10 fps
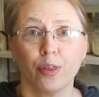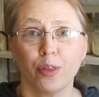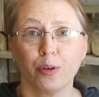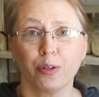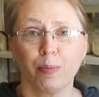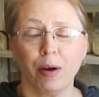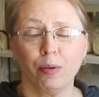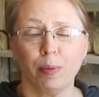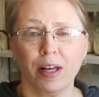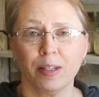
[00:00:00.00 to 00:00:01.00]
those are my
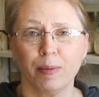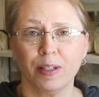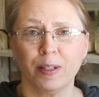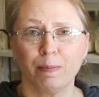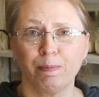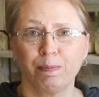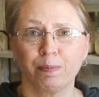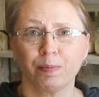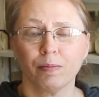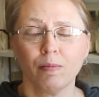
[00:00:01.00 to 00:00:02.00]
replacements,
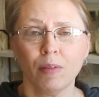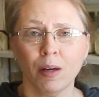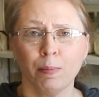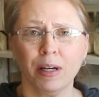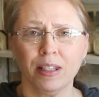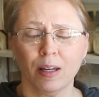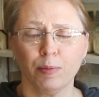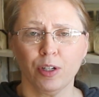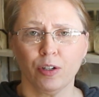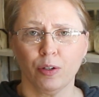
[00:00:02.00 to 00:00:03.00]
my
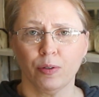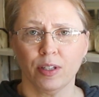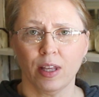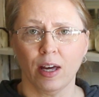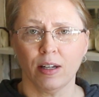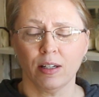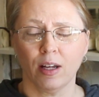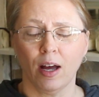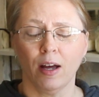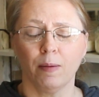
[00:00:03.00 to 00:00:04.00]
substitutes that
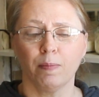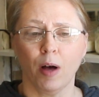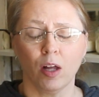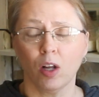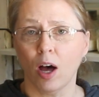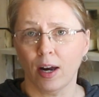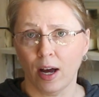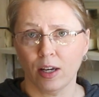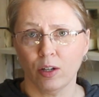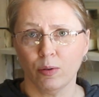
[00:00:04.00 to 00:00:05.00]
a lot
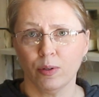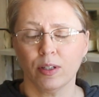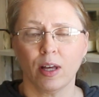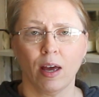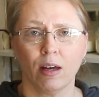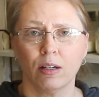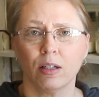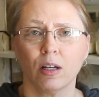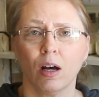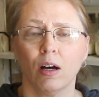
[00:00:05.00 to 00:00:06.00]
I use,
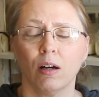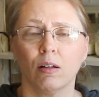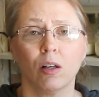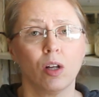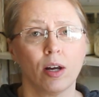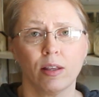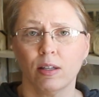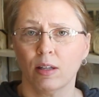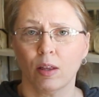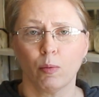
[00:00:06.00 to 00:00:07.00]
and a lot of
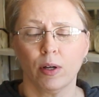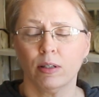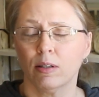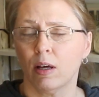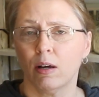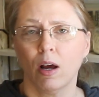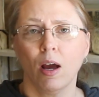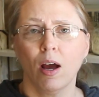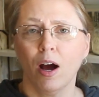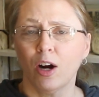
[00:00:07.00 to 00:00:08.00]
these other ones that
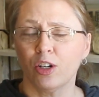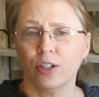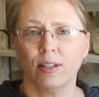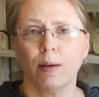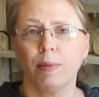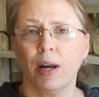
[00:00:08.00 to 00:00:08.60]
are just some